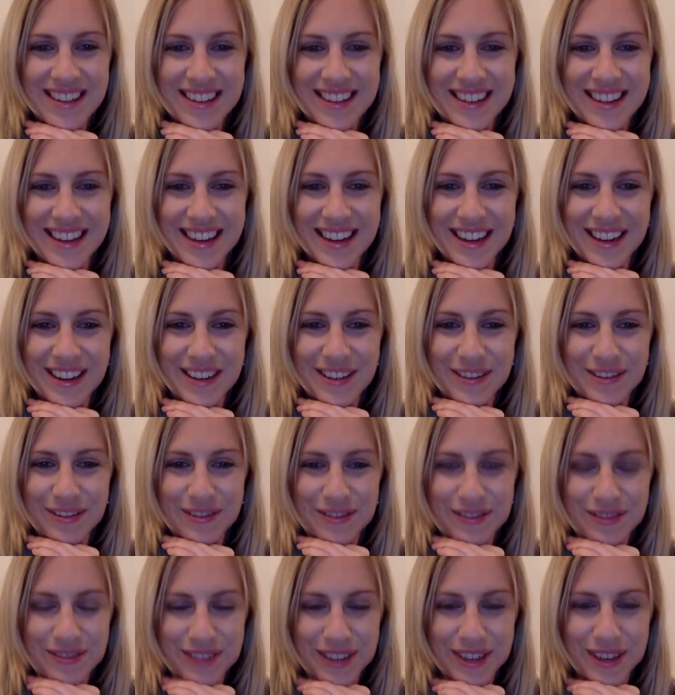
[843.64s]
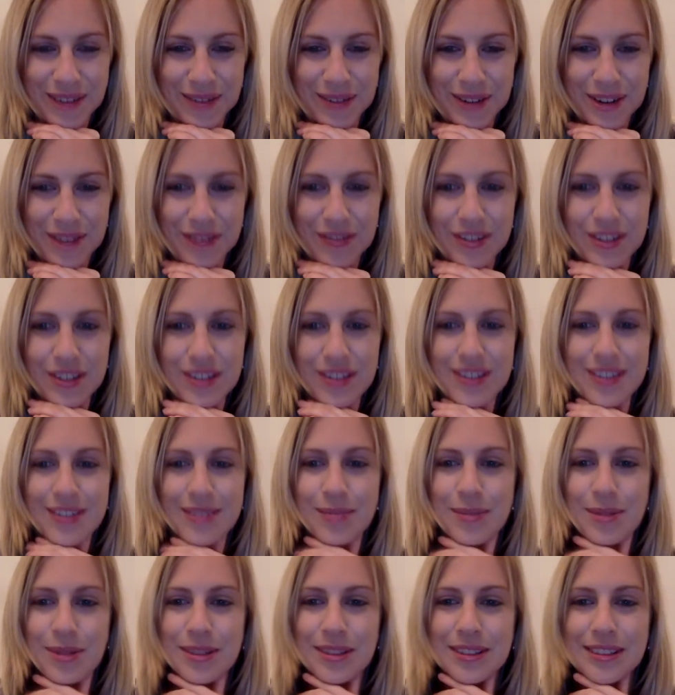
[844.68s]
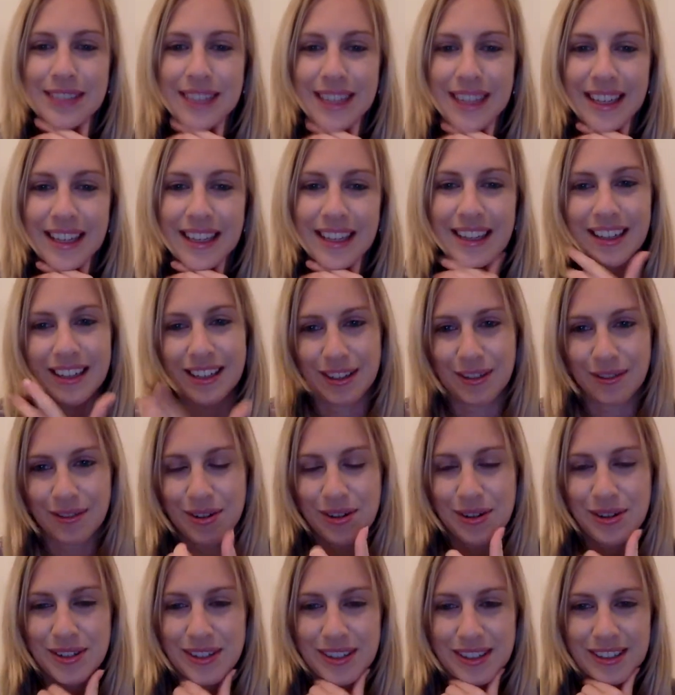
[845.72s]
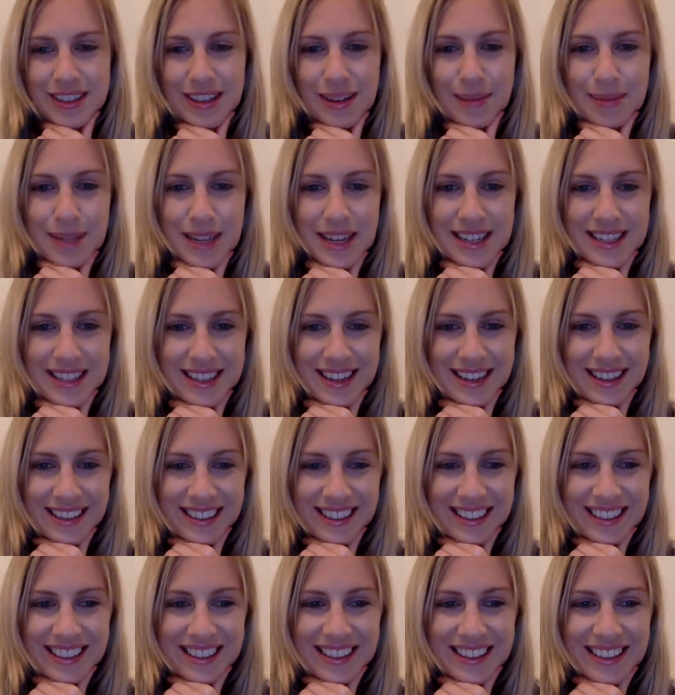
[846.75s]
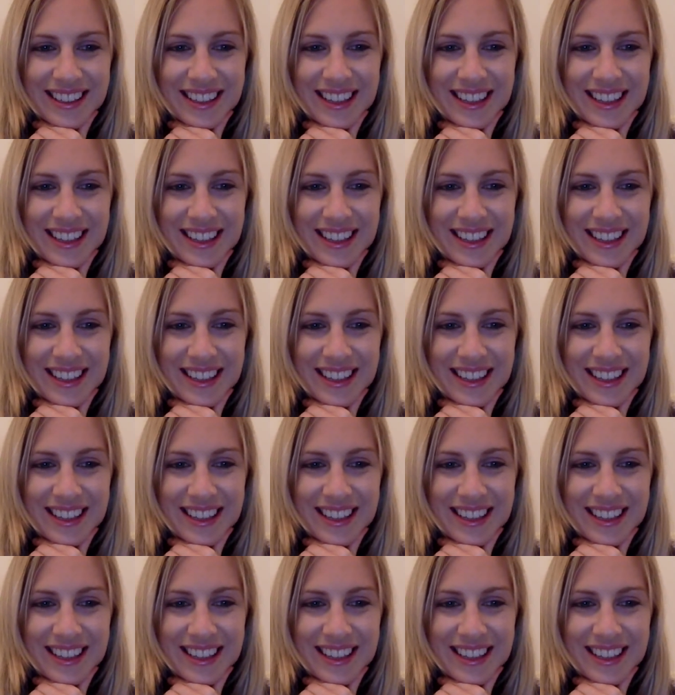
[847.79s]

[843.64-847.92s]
that I've travelled to them all, of course except Antarctica,